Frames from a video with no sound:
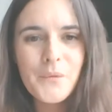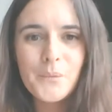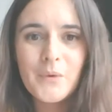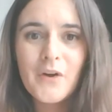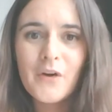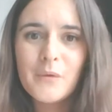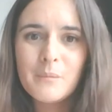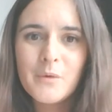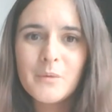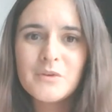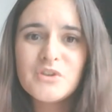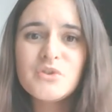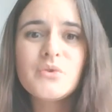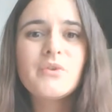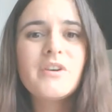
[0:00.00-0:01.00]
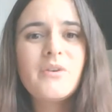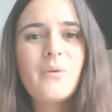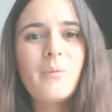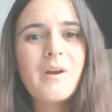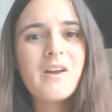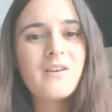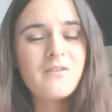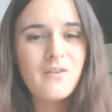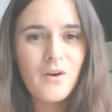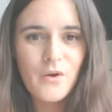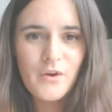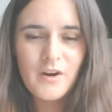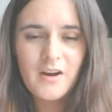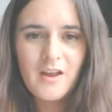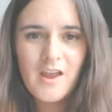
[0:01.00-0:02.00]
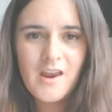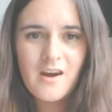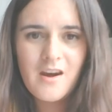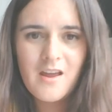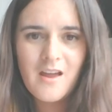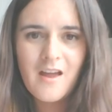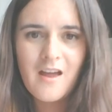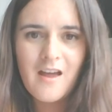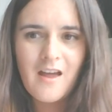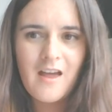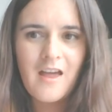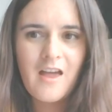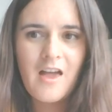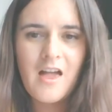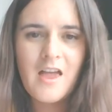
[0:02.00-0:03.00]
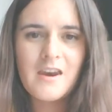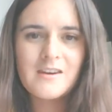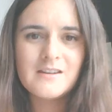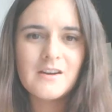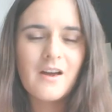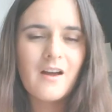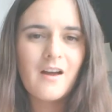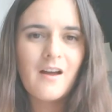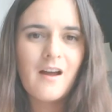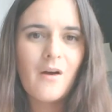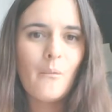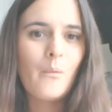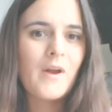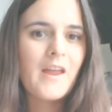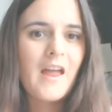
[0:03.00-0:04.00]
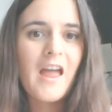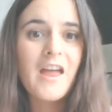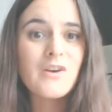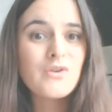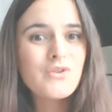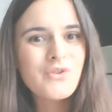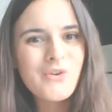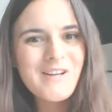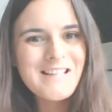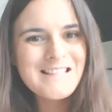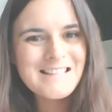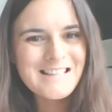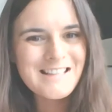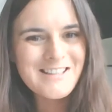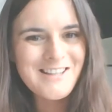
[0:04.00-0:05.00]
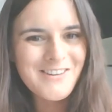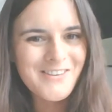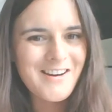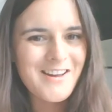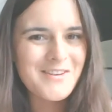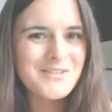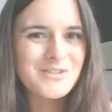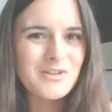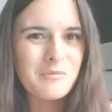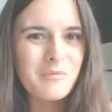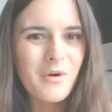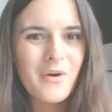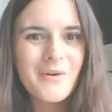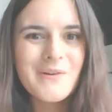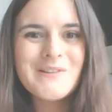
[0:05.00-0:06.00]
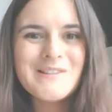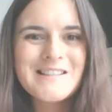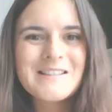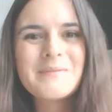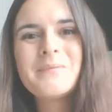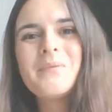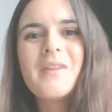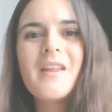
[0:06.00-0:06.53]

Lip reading: We hope you enjoy your week of learning, and we enjoyed seeing you on our Zoom calls,